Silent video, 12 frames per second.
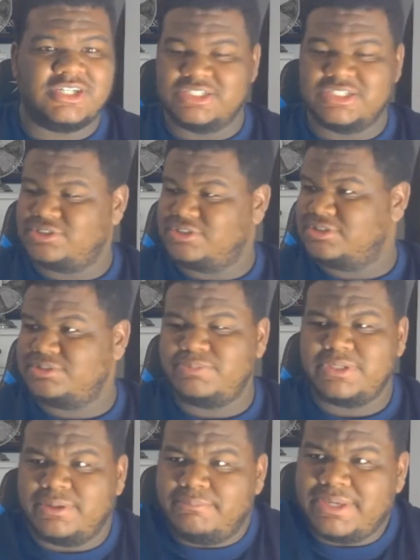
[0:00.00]
so it's
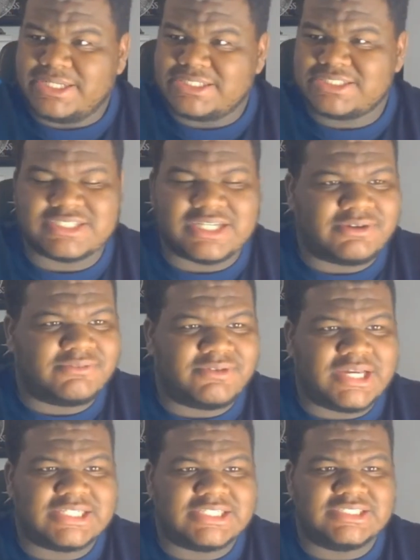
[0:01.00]
been a minute since I
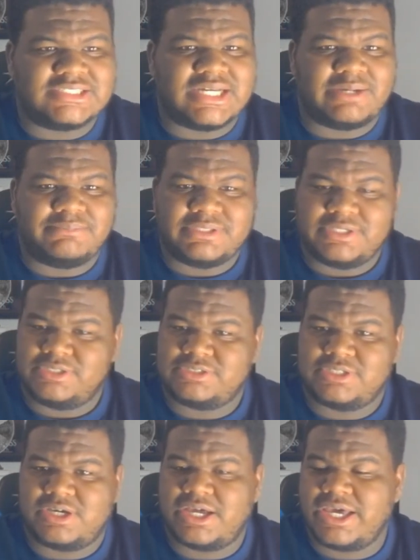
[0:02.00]
reacted to Tom MacDonald
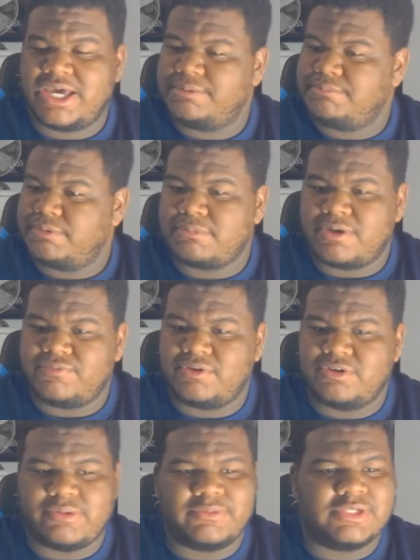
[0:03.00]
song. I got him on my phone.
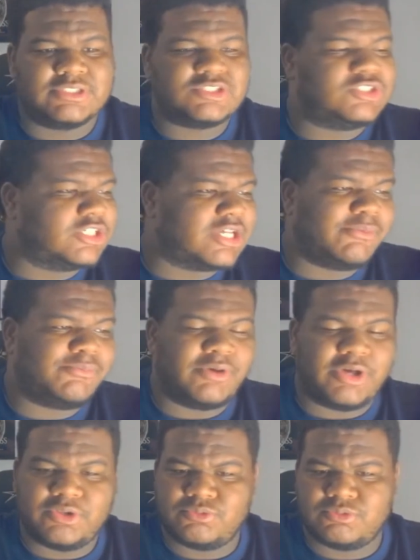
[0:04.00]
I have been listening to a couple
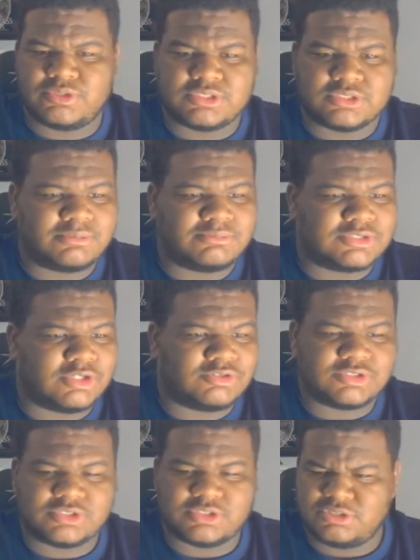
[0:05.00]
other ones. It comes to older
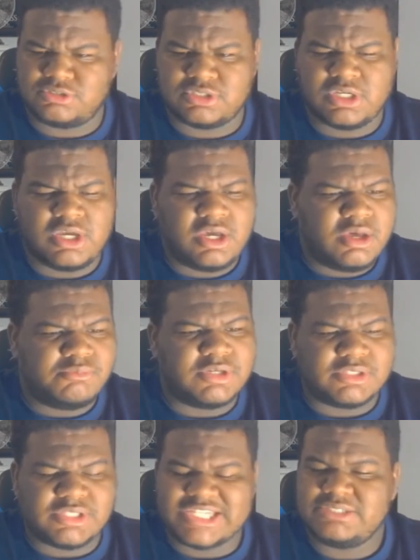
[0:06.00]
songs, but
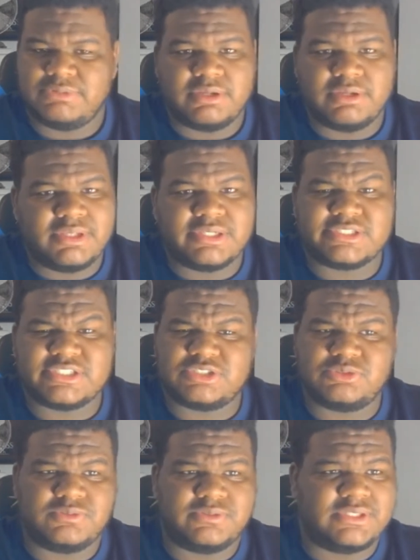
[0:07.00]
it's actually been a minute since
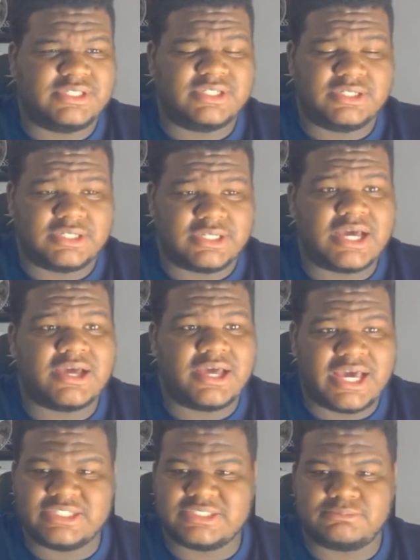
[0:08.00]
we uh, got
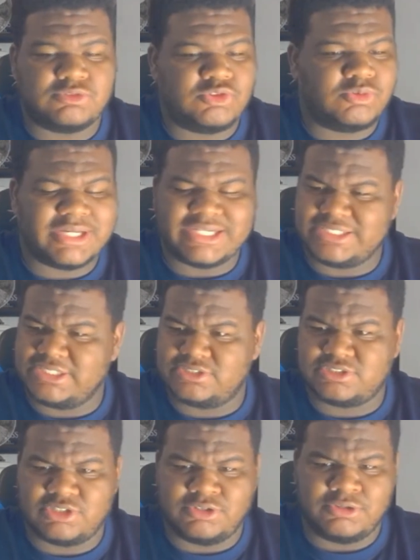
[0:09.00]
had something new like this.
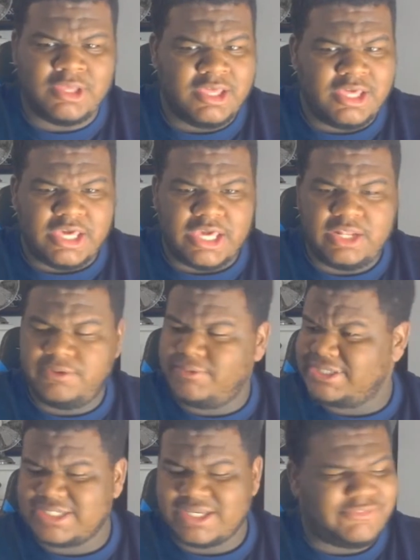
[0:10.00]
So,
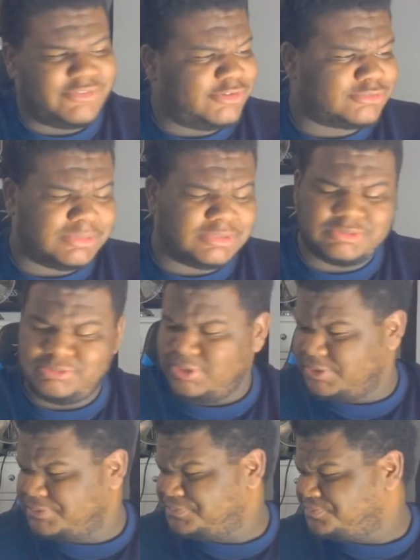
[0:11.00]
anyways, I've been holding a little too
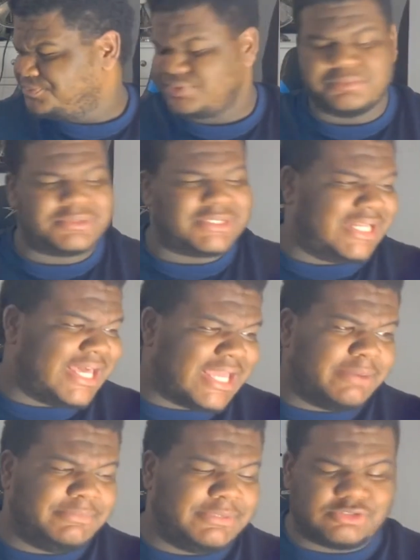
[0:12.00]
long. Don't to like,
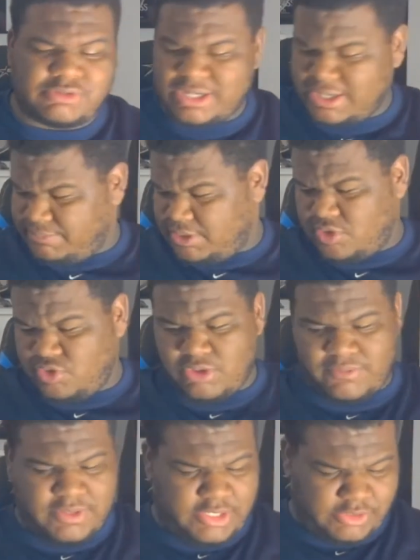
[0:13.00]
comment, subscribe down below. You
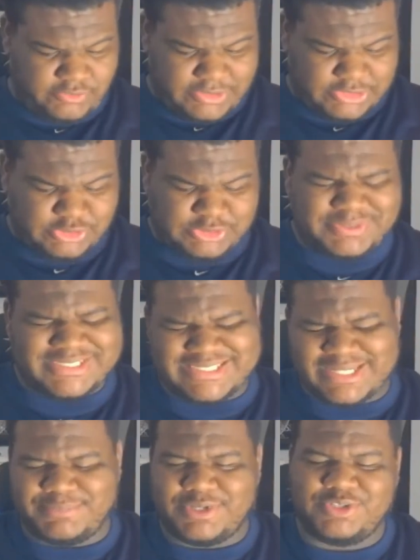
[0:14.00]
have any of the rest goes place
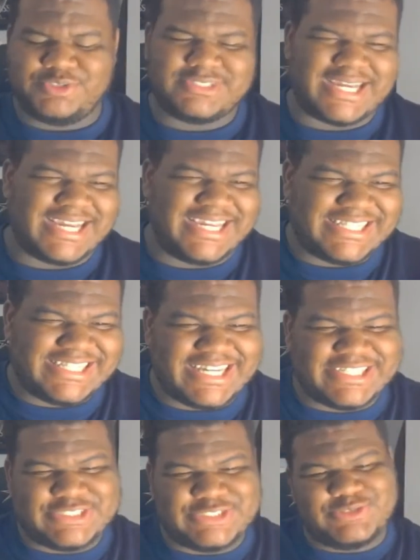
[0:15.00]
down below so I get
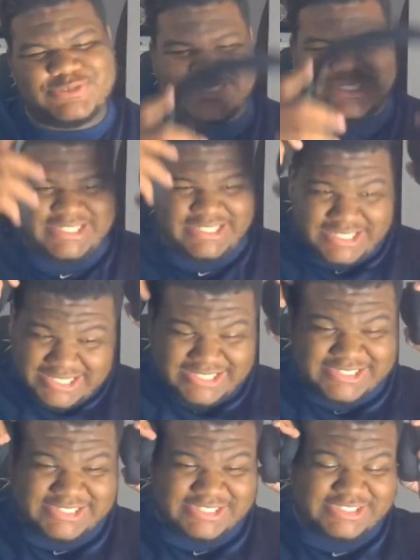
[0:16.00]
that too. Yeah,
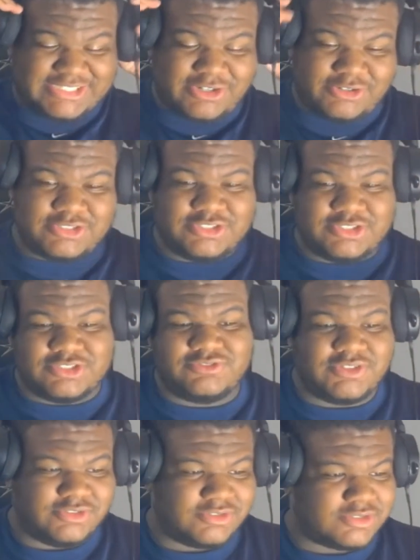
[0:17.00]
let's get started into this
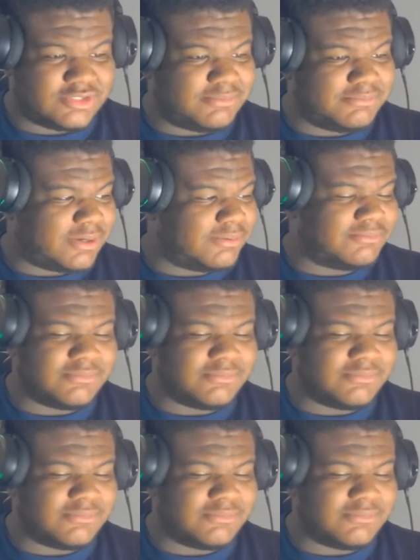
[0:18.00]
video. I'm I'm,